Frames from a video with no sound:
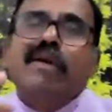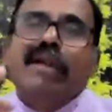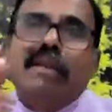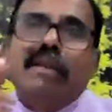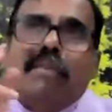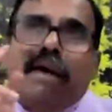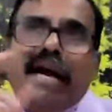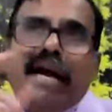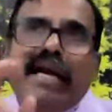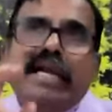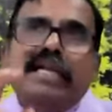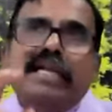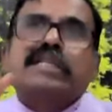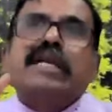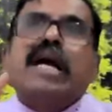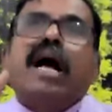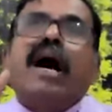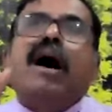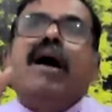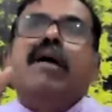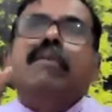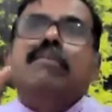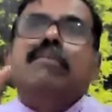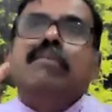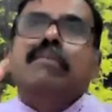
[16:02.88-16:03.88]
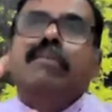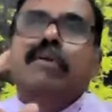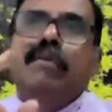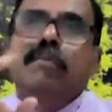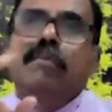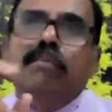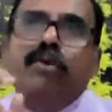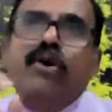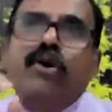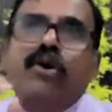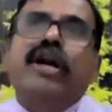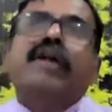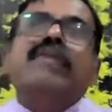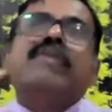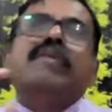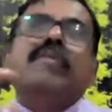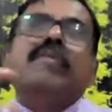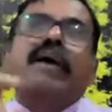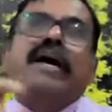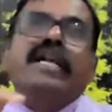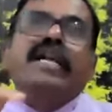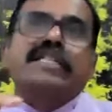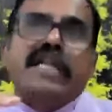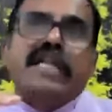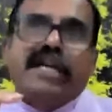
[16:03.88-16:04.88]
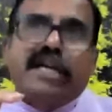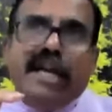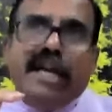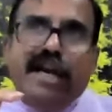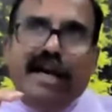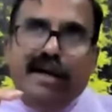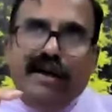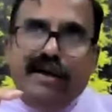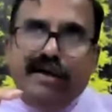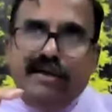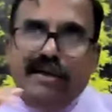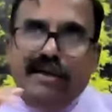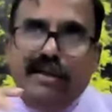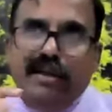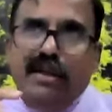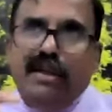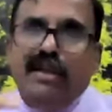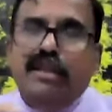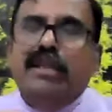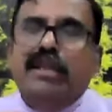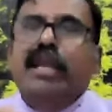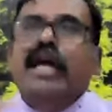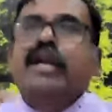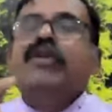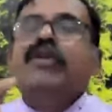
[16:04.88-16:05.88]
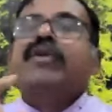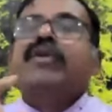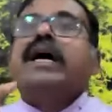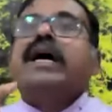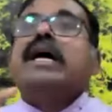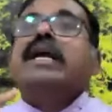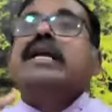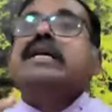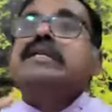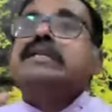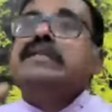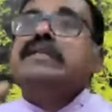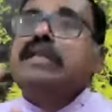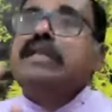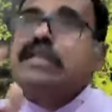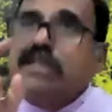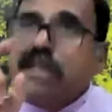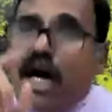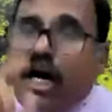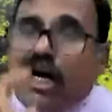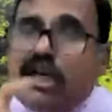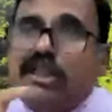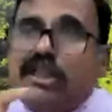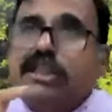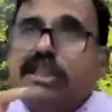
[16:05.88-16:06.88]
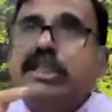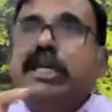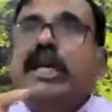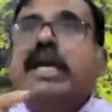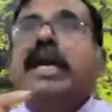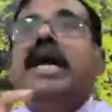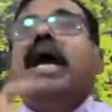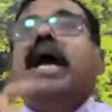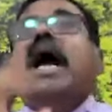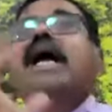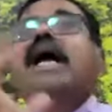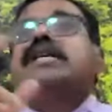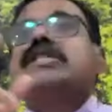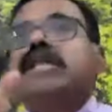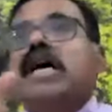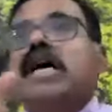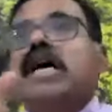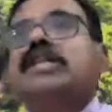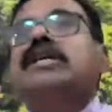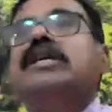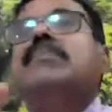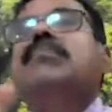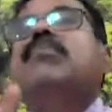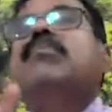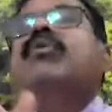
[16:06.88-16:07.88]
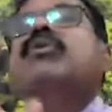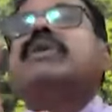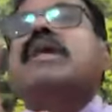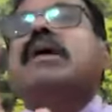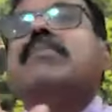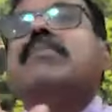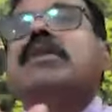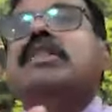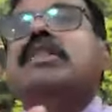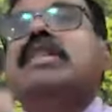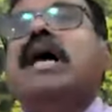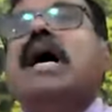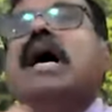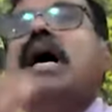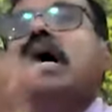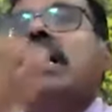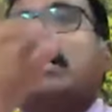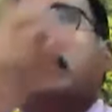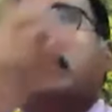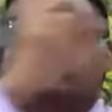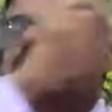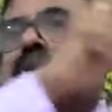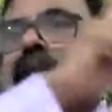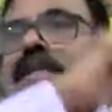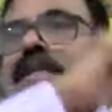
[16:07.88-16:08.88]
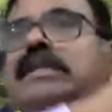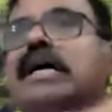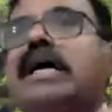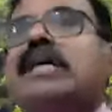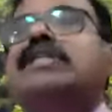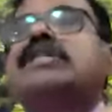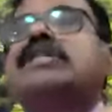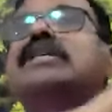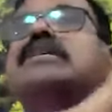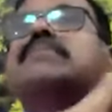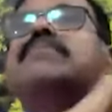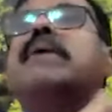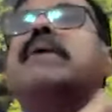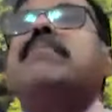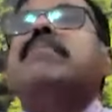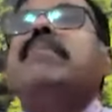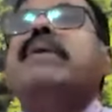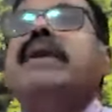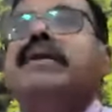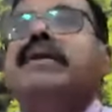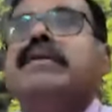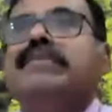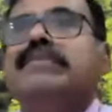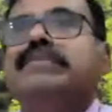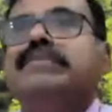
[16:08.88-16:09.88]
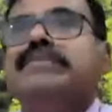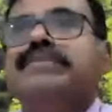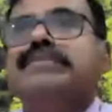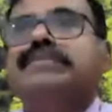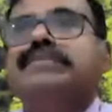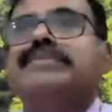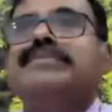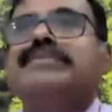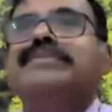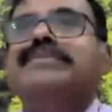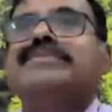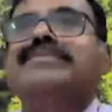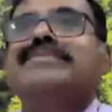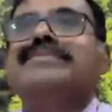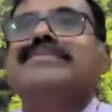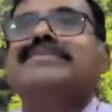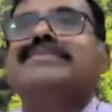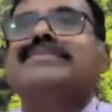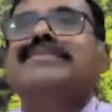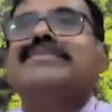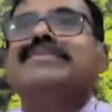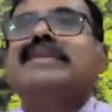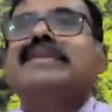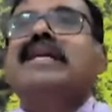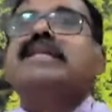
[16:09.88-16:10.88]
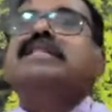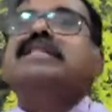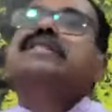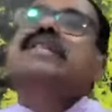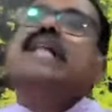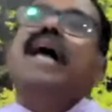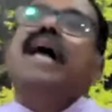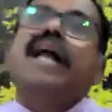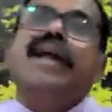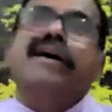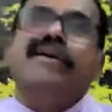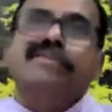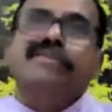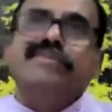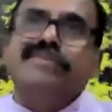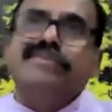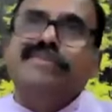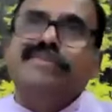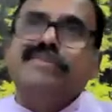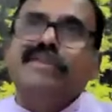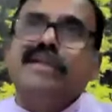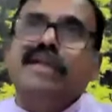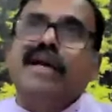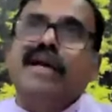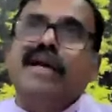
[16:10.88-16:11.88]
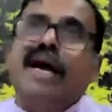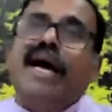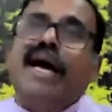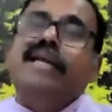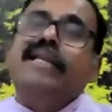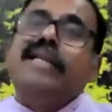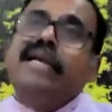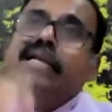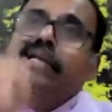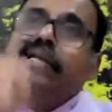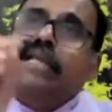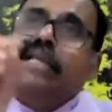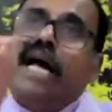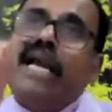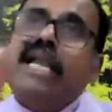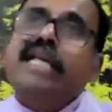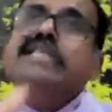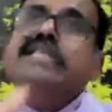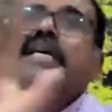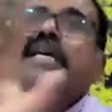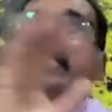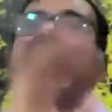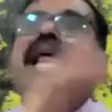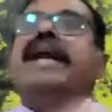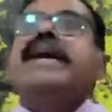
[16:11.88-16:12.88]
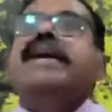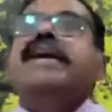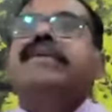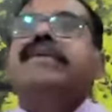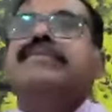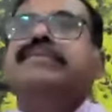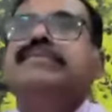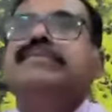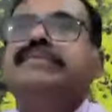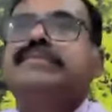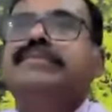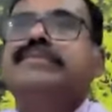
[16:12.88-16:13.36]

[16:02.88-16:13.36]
when the mind is calm, purity of the mind is attained, then you recognize the Sakshi and Saksham both are Nitya. Real Sakshi is Brahman. That's Jnana. And that Jnana is the clarity.